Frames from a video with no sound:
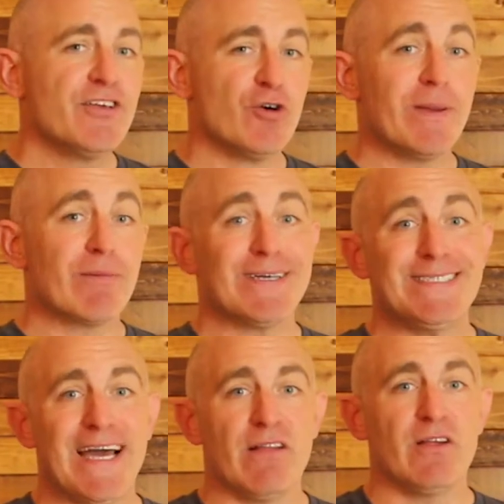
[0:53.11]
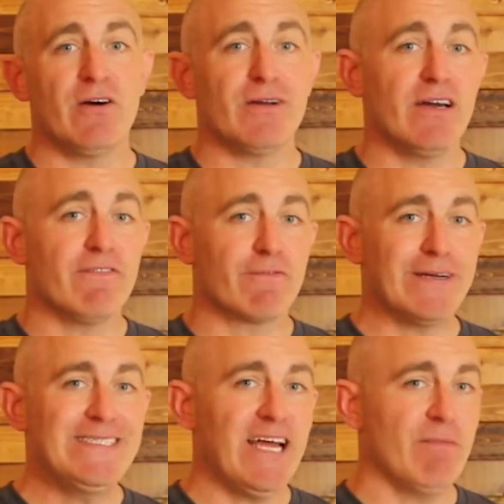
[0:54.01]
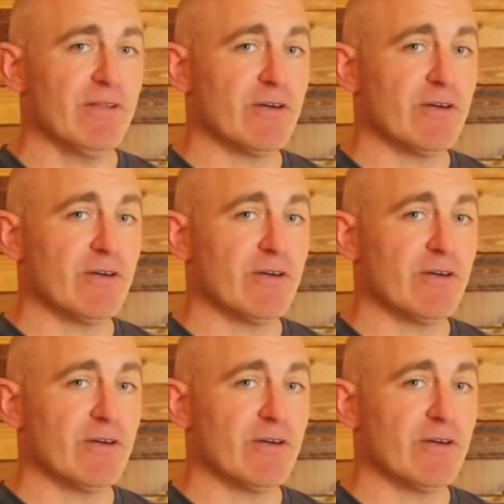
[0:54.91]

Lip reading: you'll be able to download a free template, a